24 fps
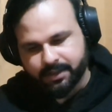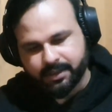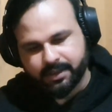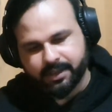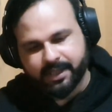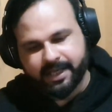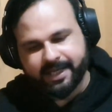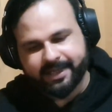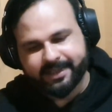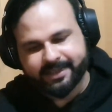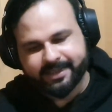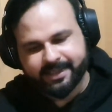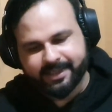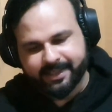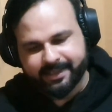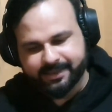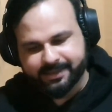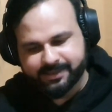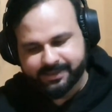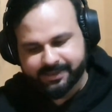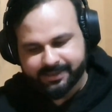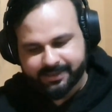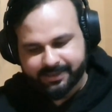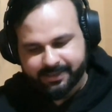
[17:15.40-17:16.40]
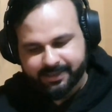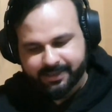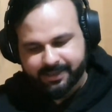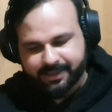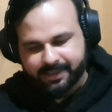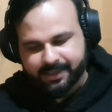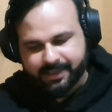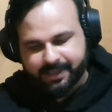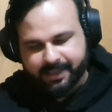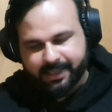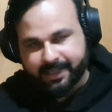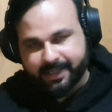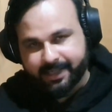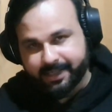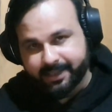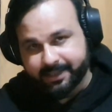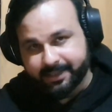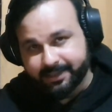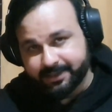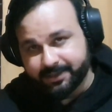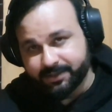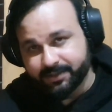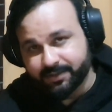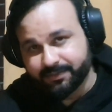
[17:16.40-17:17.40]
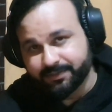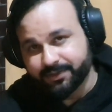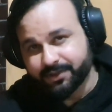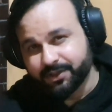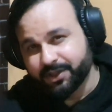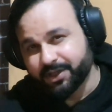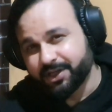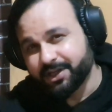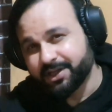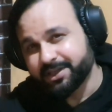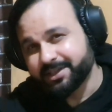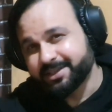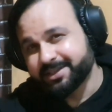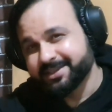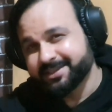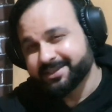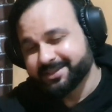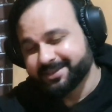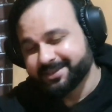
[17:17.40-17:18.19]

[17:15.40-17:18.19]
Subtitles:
like this, and you've got,